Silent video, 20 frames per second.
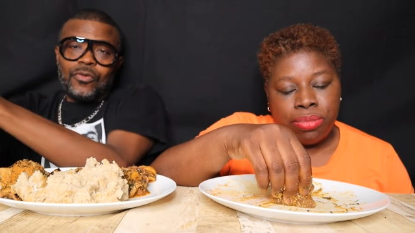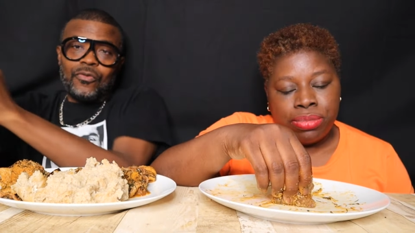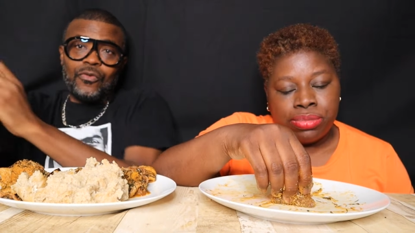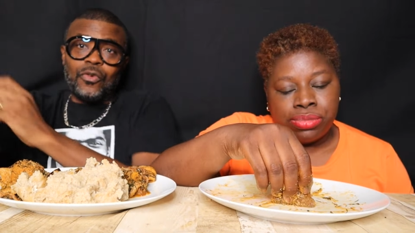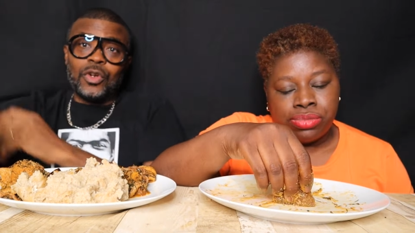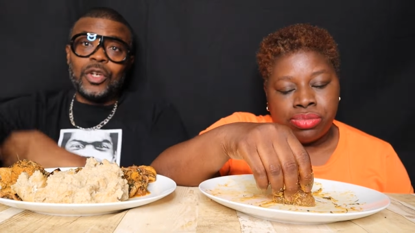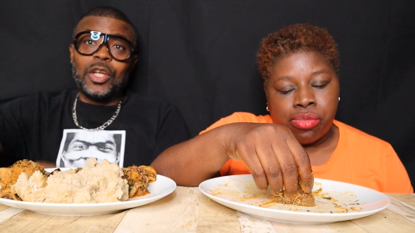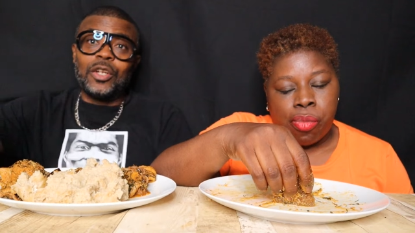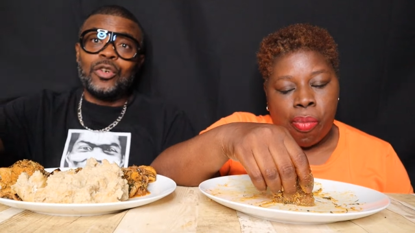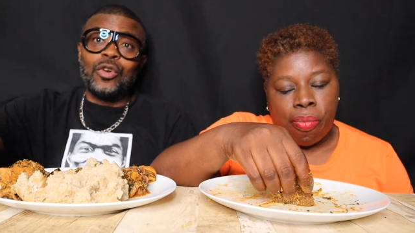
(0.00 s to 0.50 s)

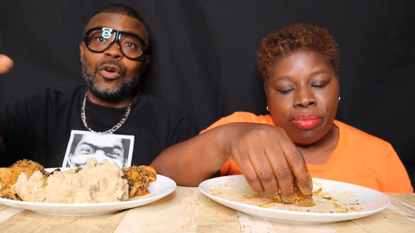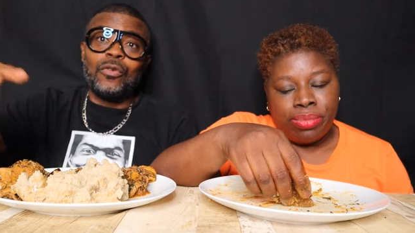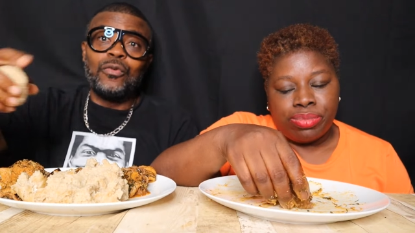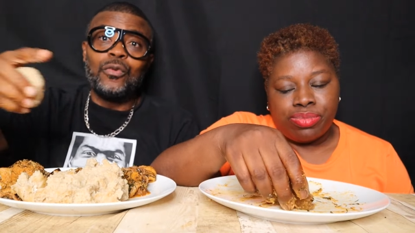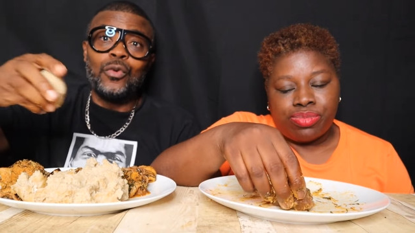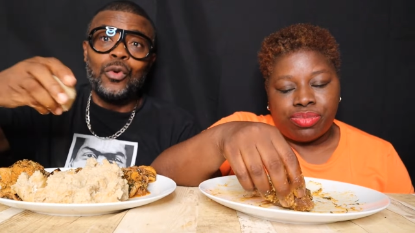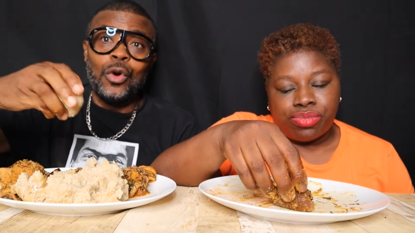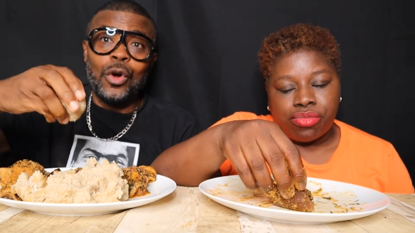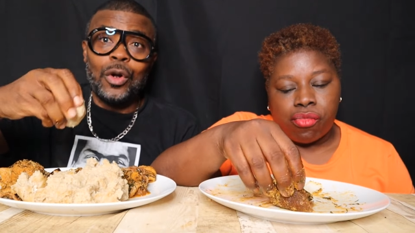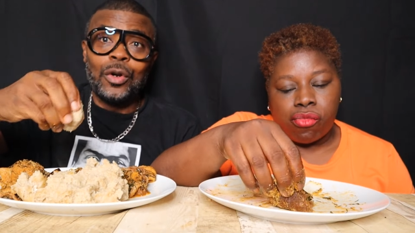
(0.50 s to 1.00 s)
Speaker 1: Funny enough,
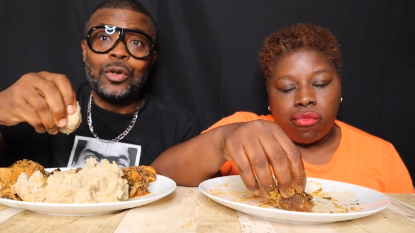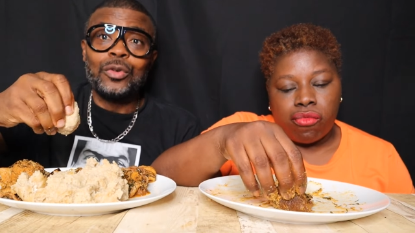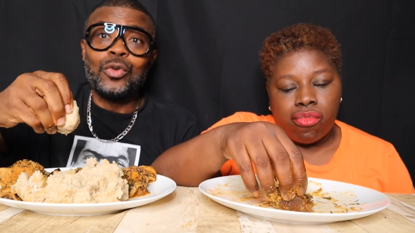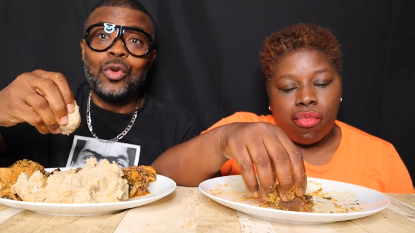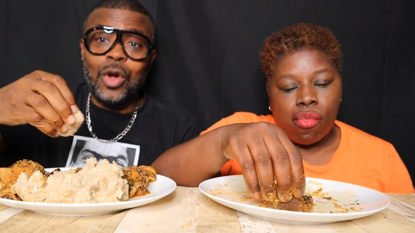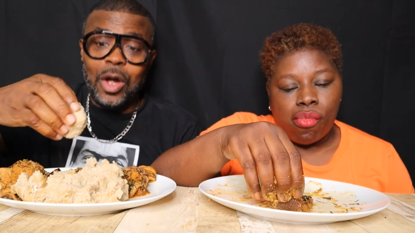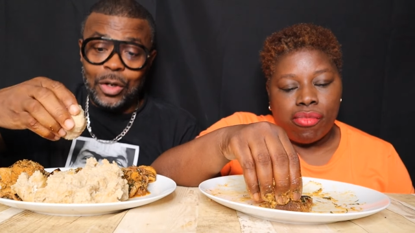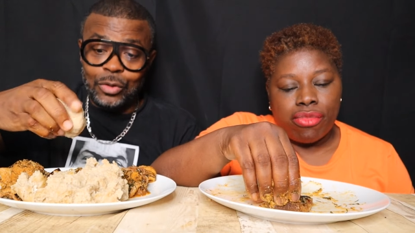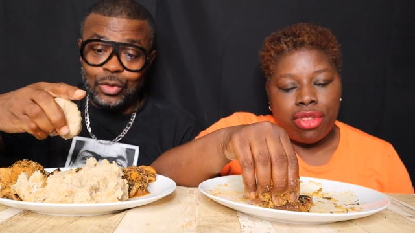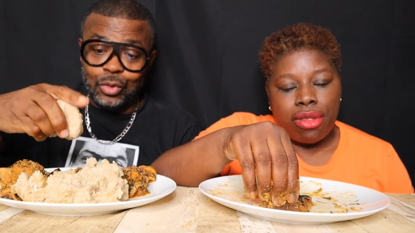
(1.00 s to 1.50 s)
we all know
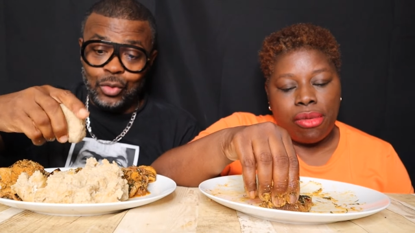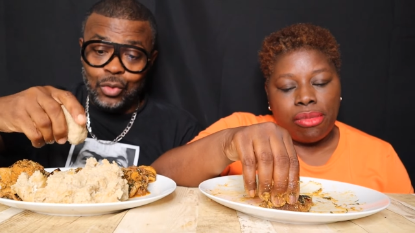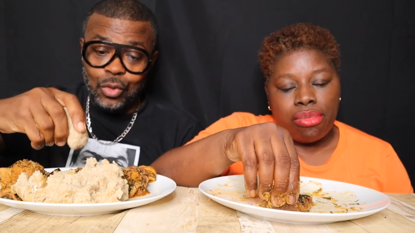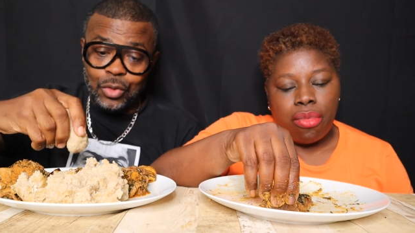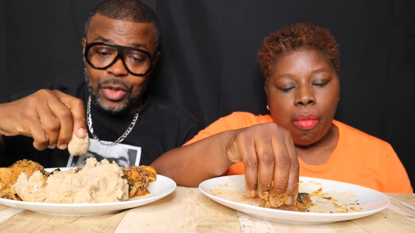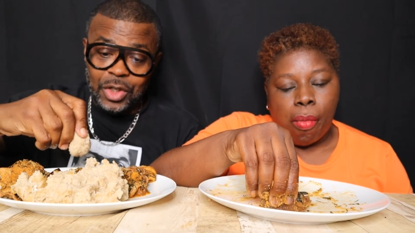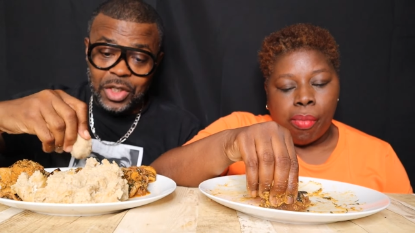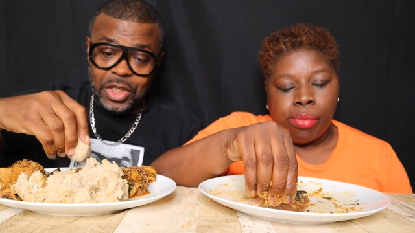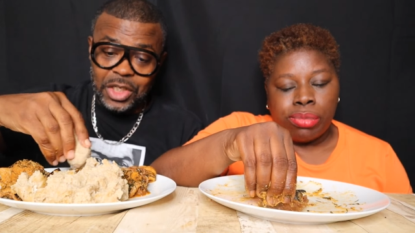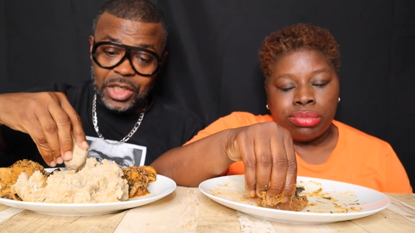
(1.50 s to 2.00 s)
how to cook
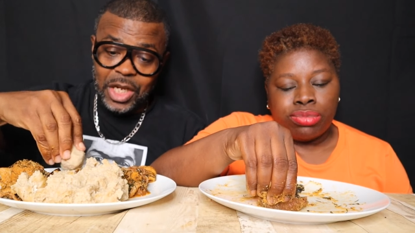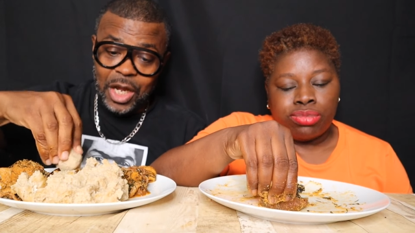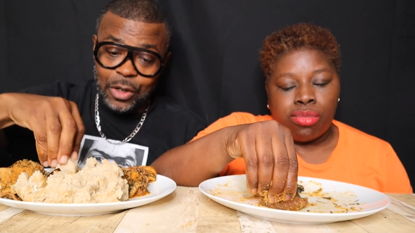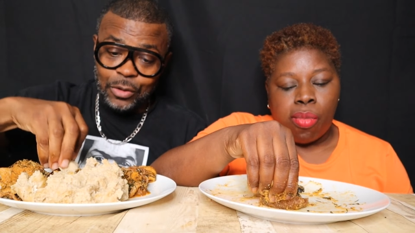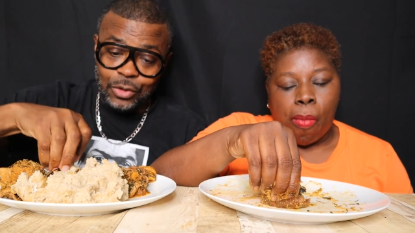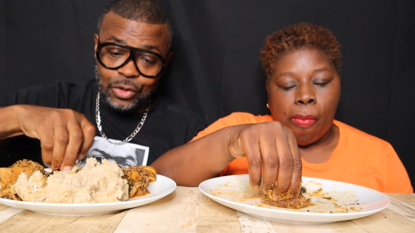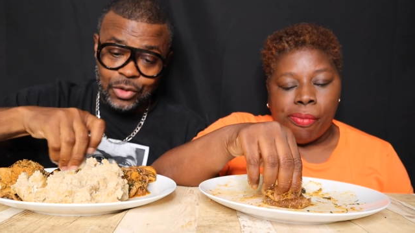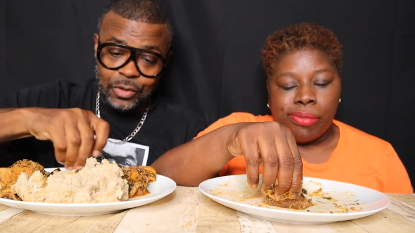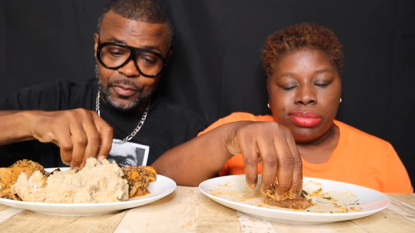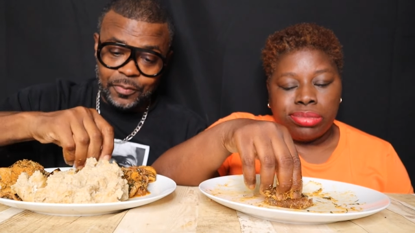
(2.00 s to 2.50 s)
in this
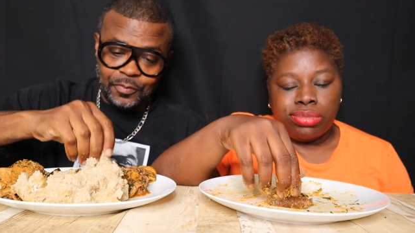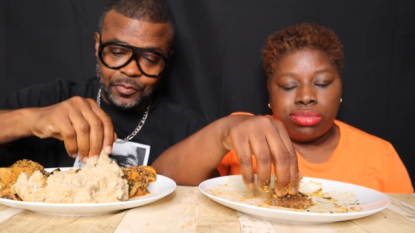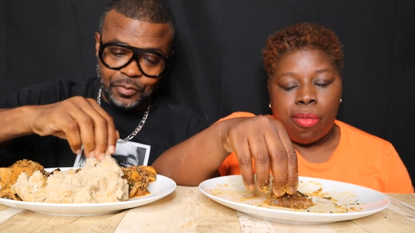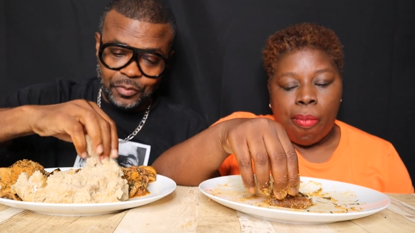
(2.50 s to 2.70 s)
house.